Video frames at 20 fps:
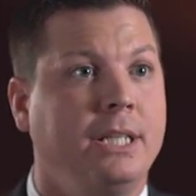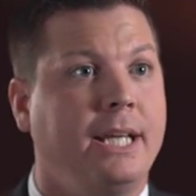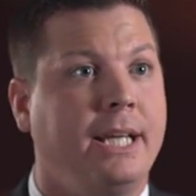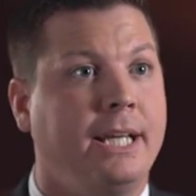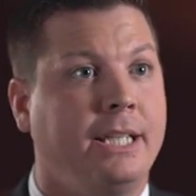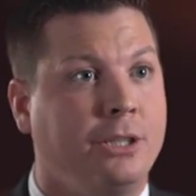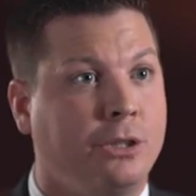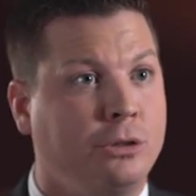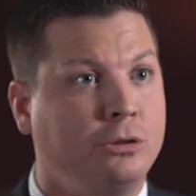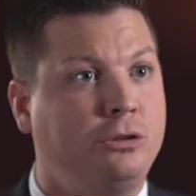
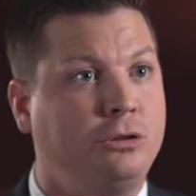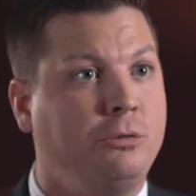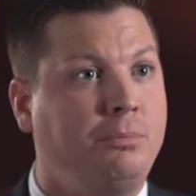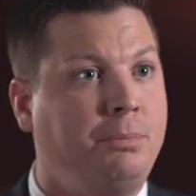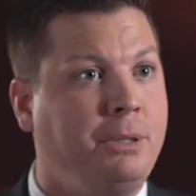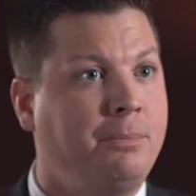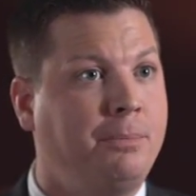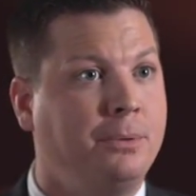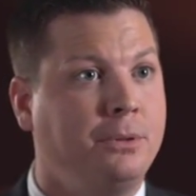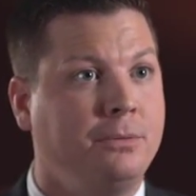And those 2
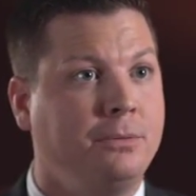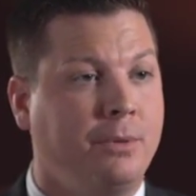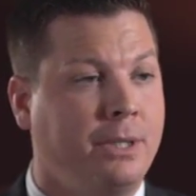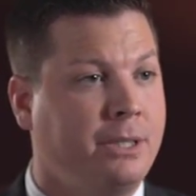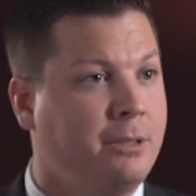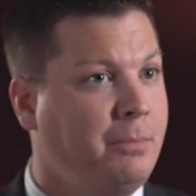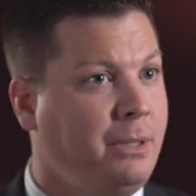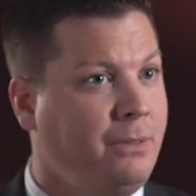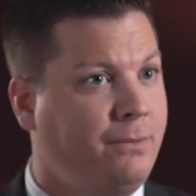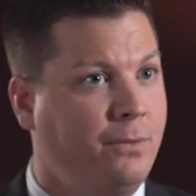people,
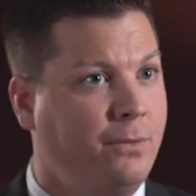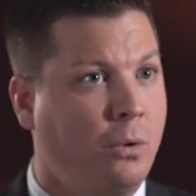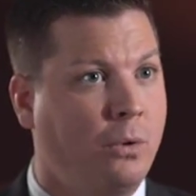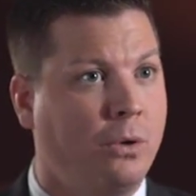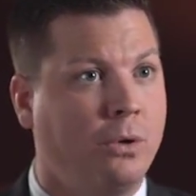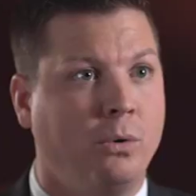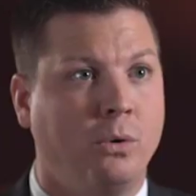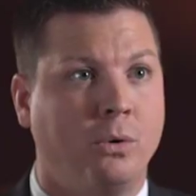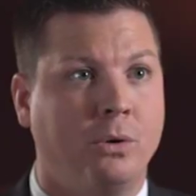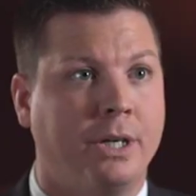whether it be
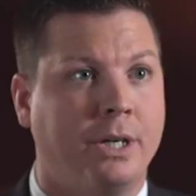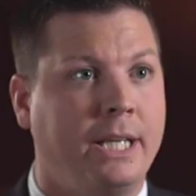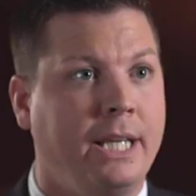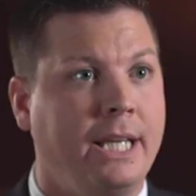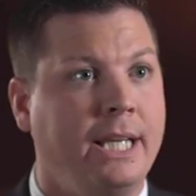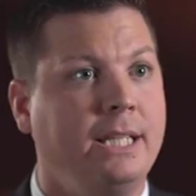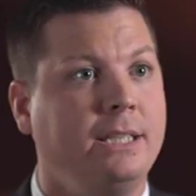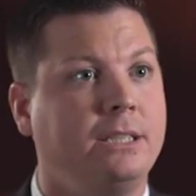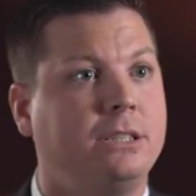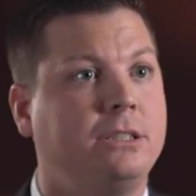for or
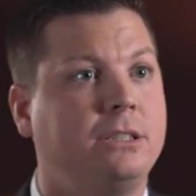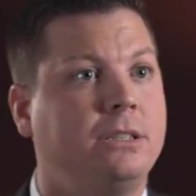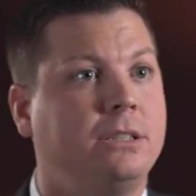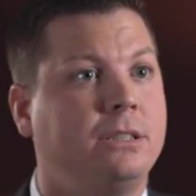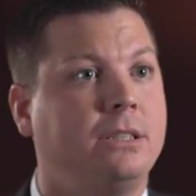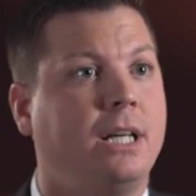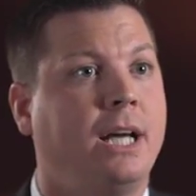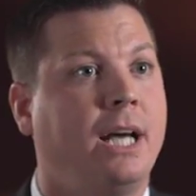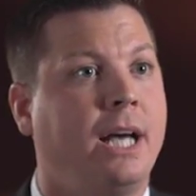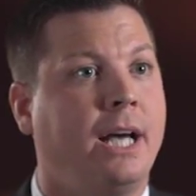against,
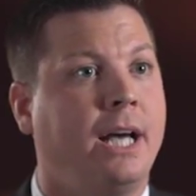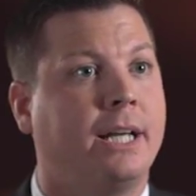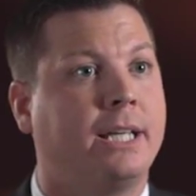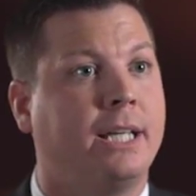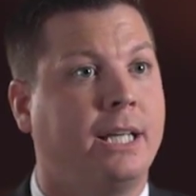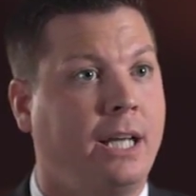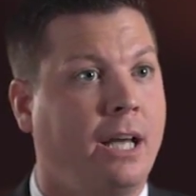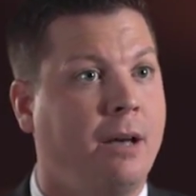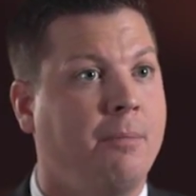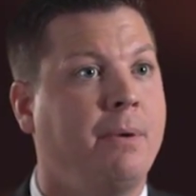
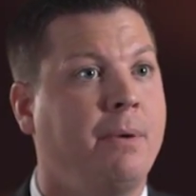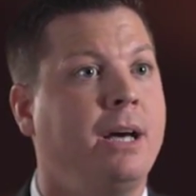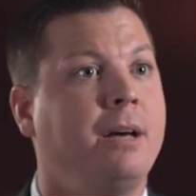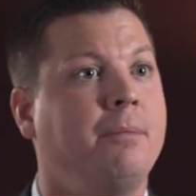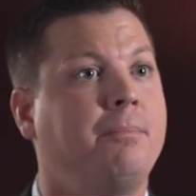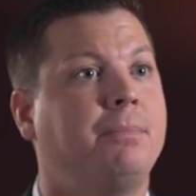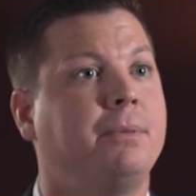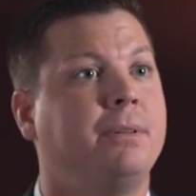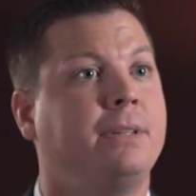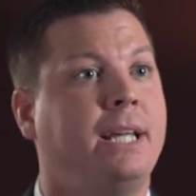can come
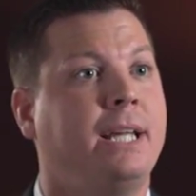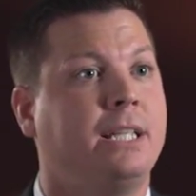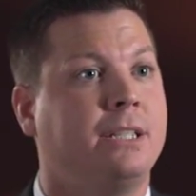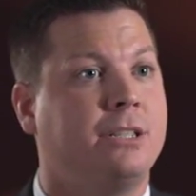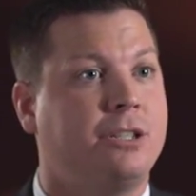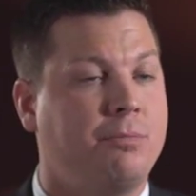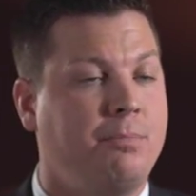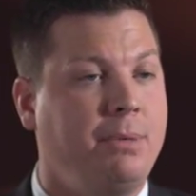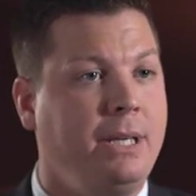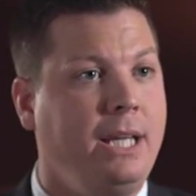up, they can
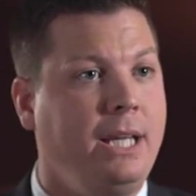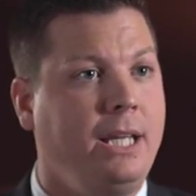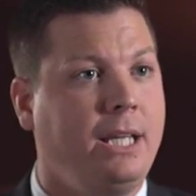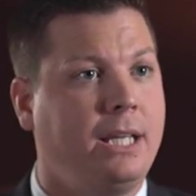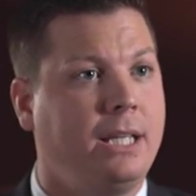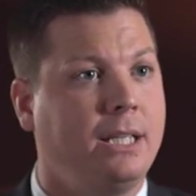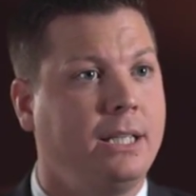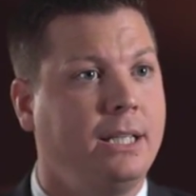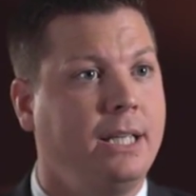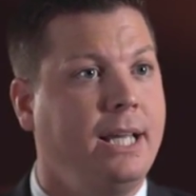
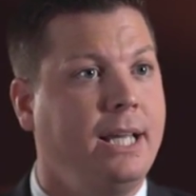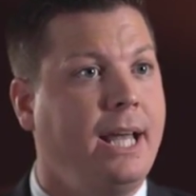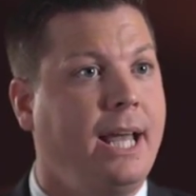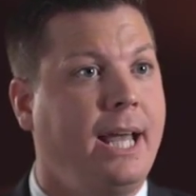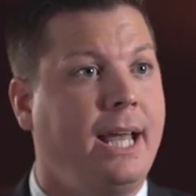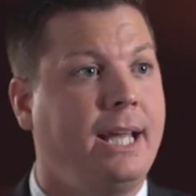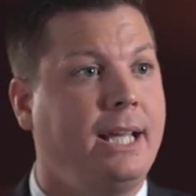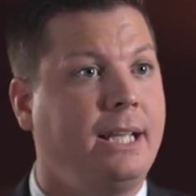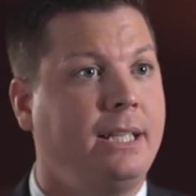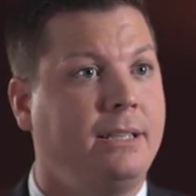speak,
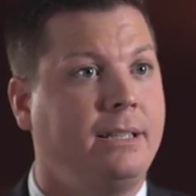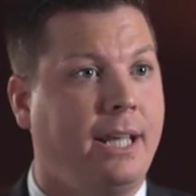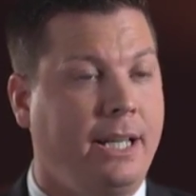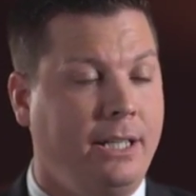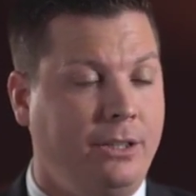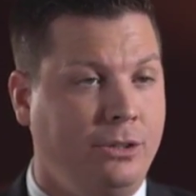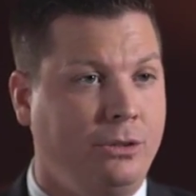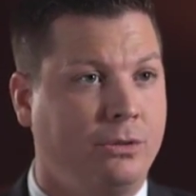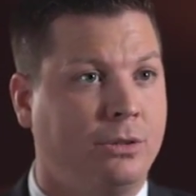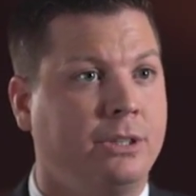and they
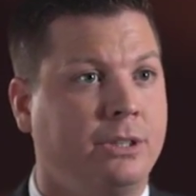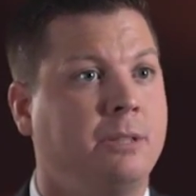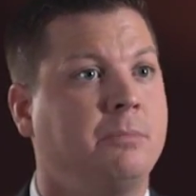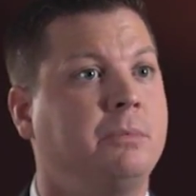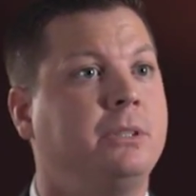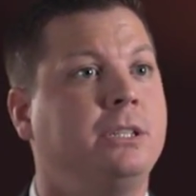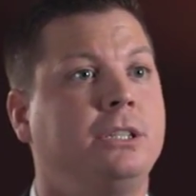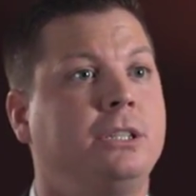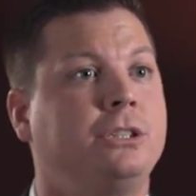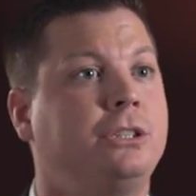too are
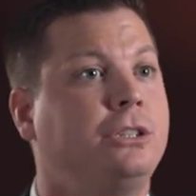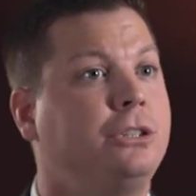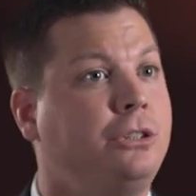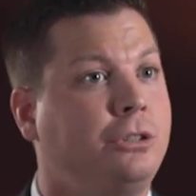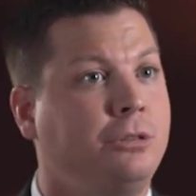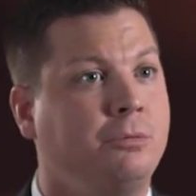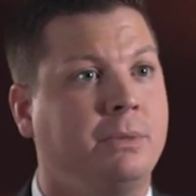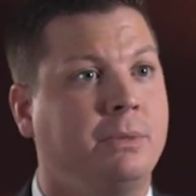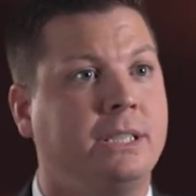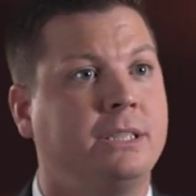limited to just
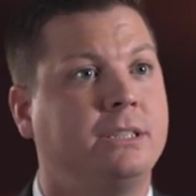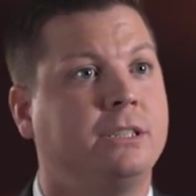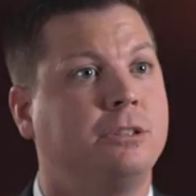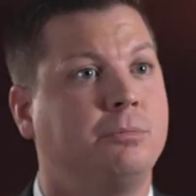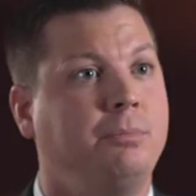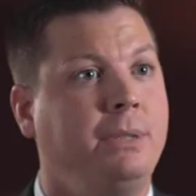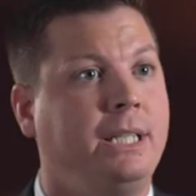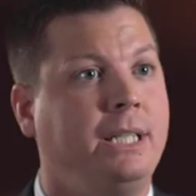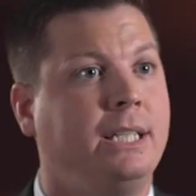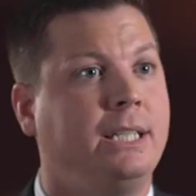2 minutes of
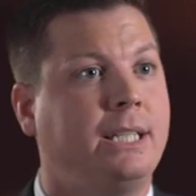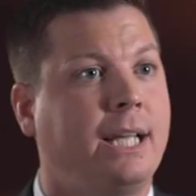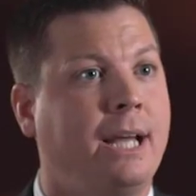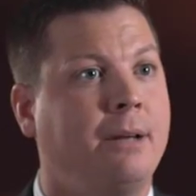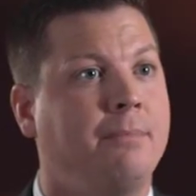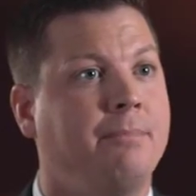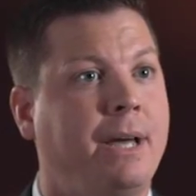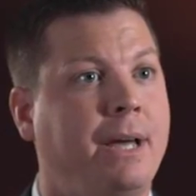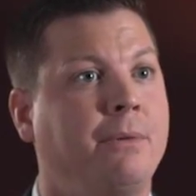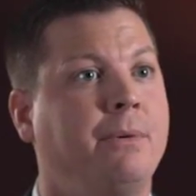speaking
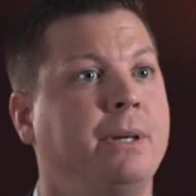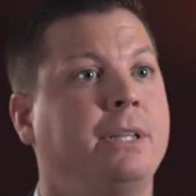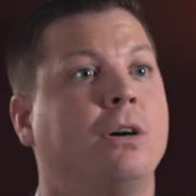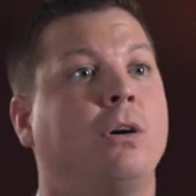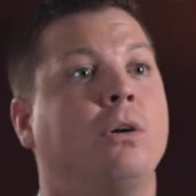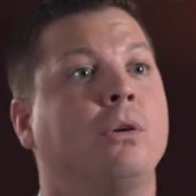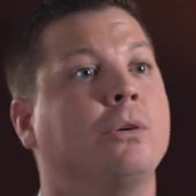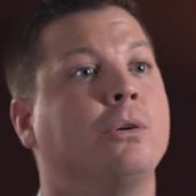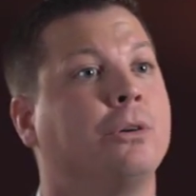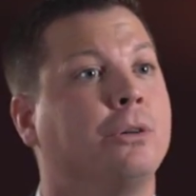time. That way the
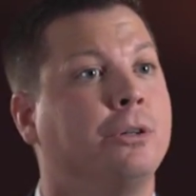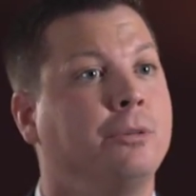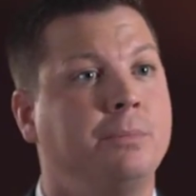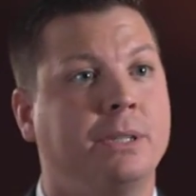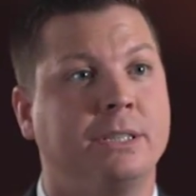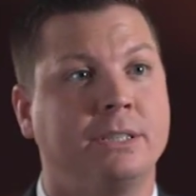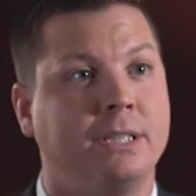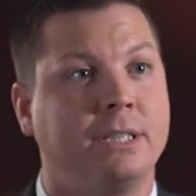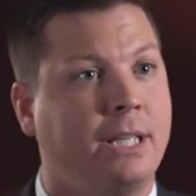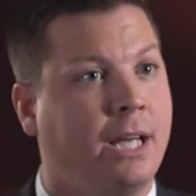whole group
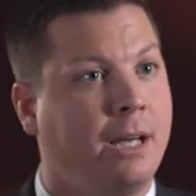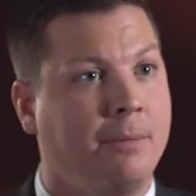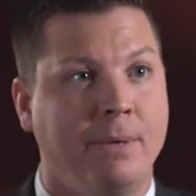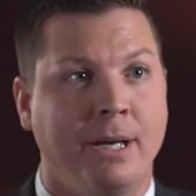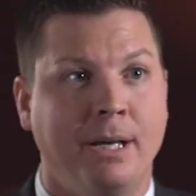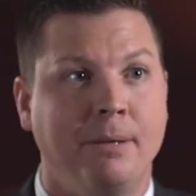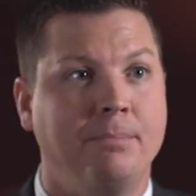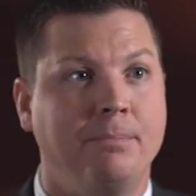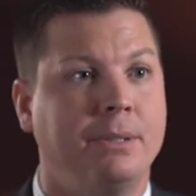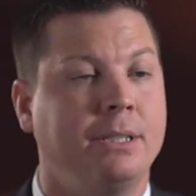doesn't come
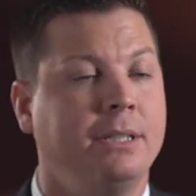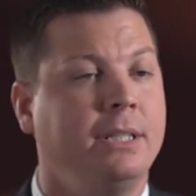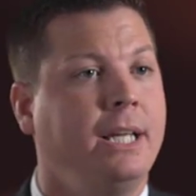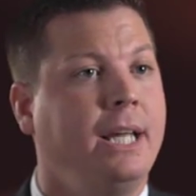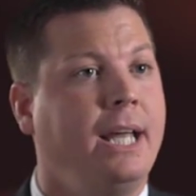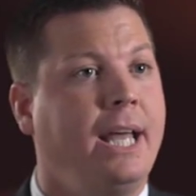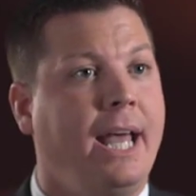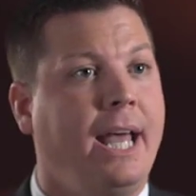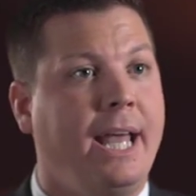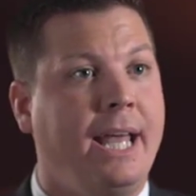up
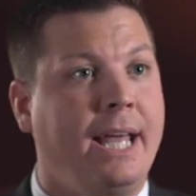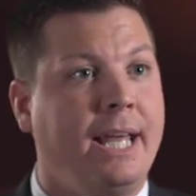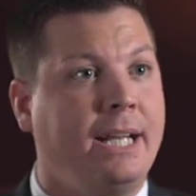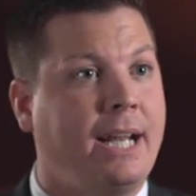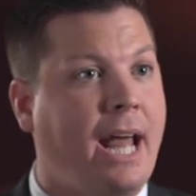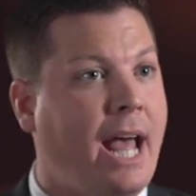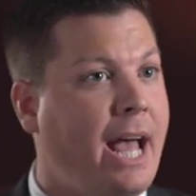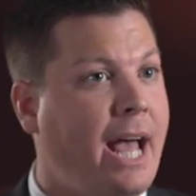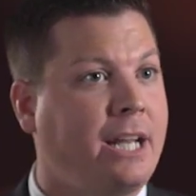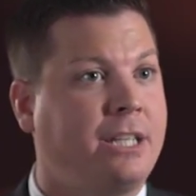and
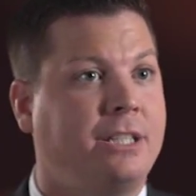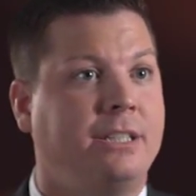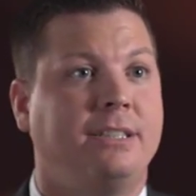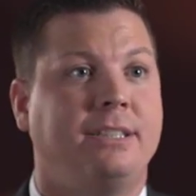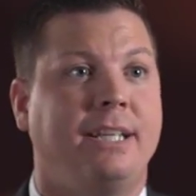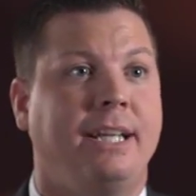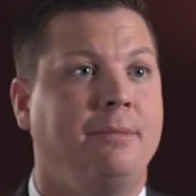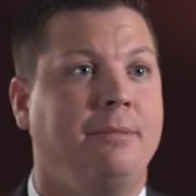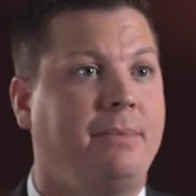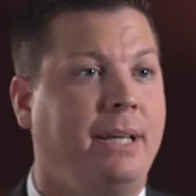hash the
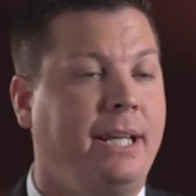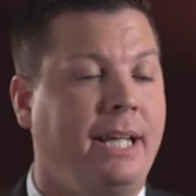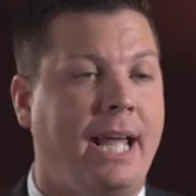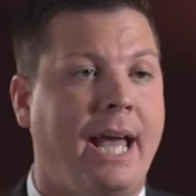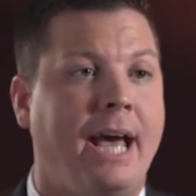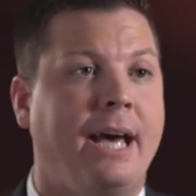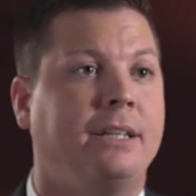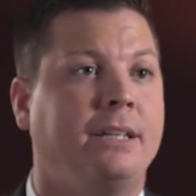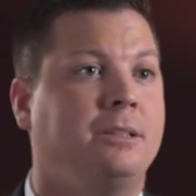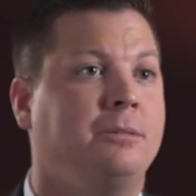same thing
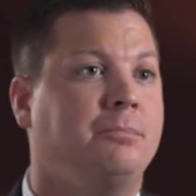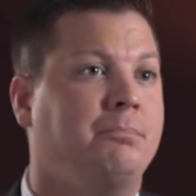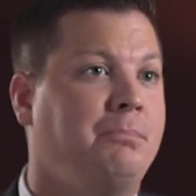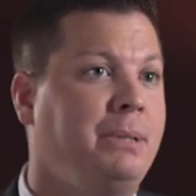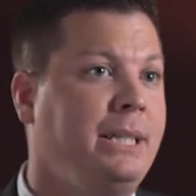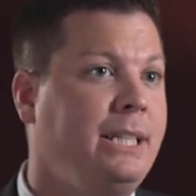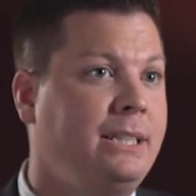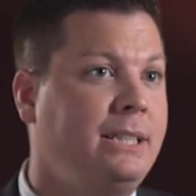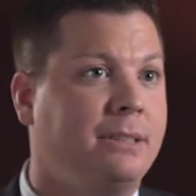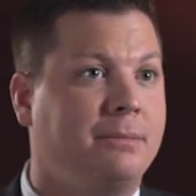out and
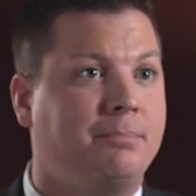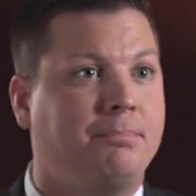beat the